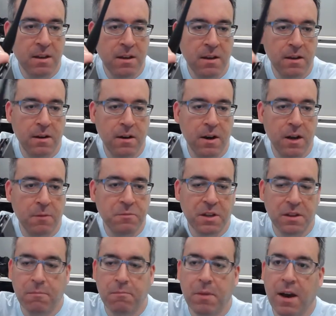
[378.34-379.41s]
nubs on
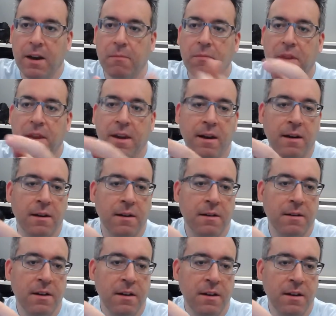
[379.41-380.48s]
the bottom there
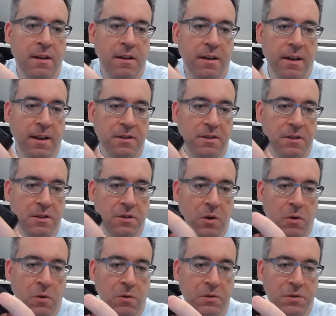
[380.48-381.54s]
against these
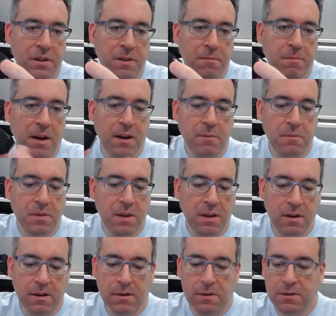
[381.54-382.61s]
holes on the bottom
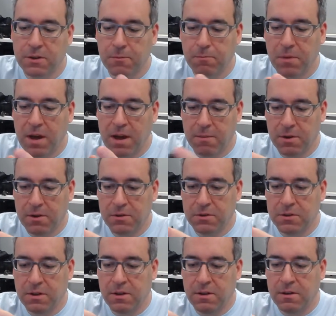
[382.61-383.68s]
here. So bottom
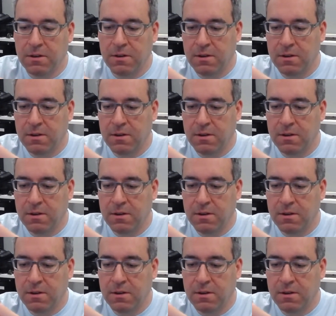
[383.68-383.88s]
goes in.